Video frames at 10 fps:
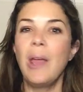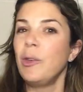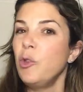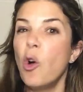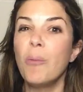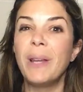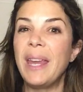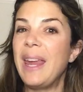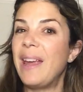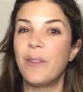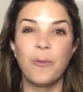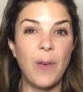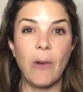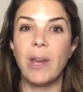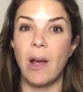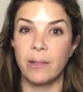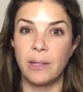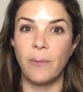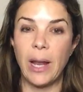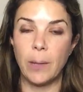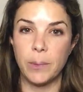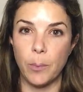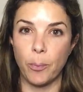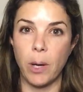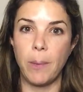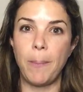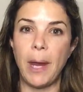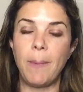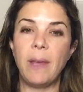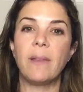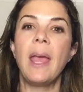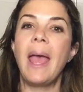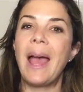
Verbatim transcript: normally is very underdeveloped in preemie babies